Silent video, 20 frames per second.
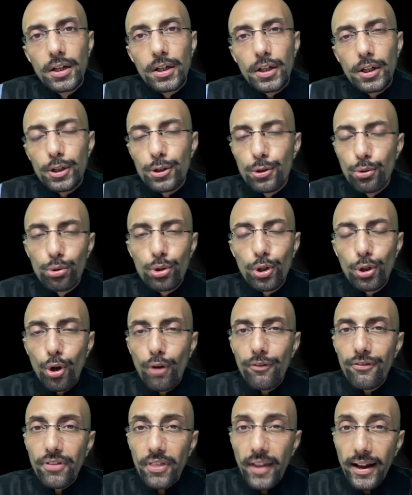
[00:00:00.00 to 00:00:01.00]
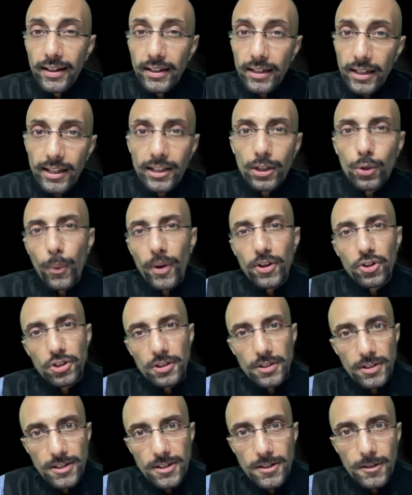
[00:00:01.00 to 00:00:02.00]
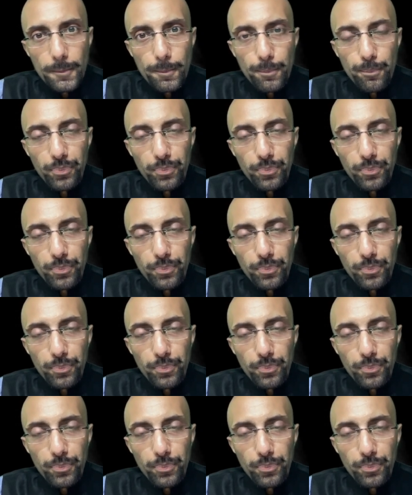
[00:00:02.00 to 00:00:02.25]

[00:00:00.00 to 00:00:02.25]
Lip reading: A total of 19 questions